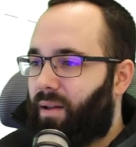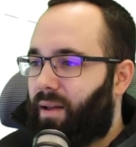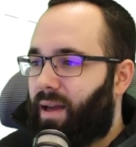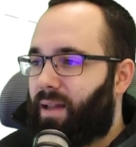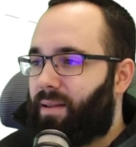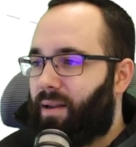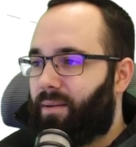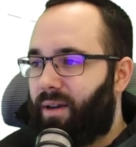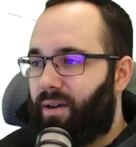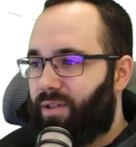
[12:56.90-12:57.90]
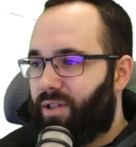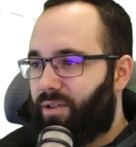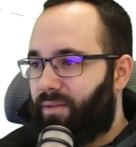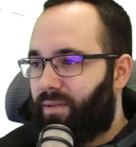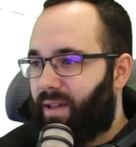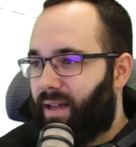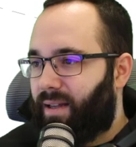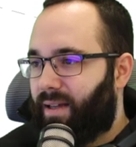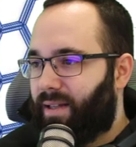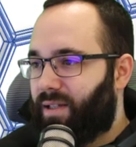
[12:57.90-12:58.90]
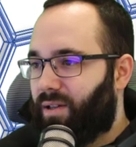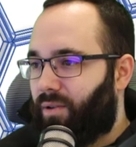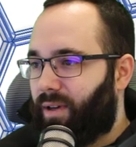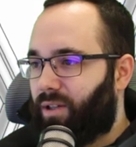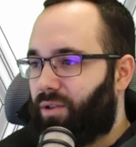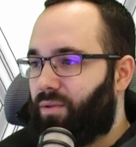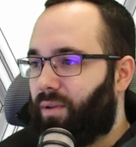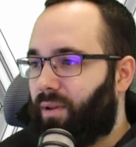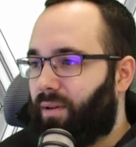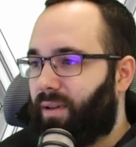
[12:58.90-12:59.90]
And there we go. So then it's going to look